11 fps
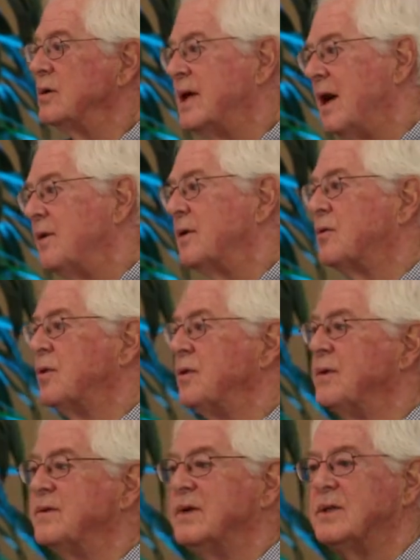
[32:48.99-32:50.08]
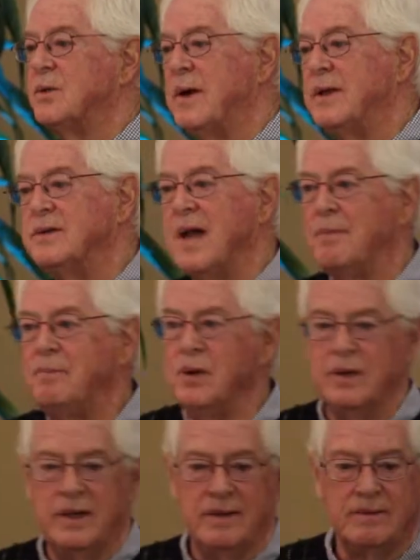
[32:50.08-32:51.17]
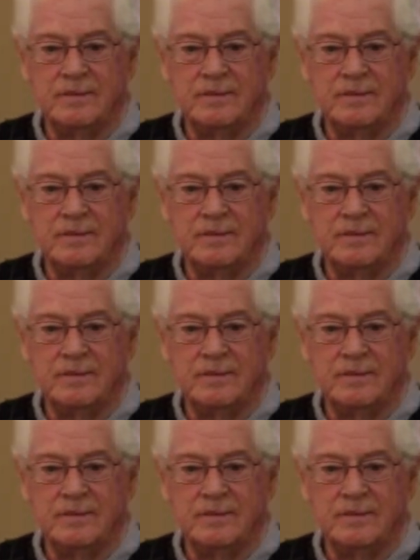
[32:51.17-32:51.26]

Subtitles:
tell the truth in such a way that's not punitive.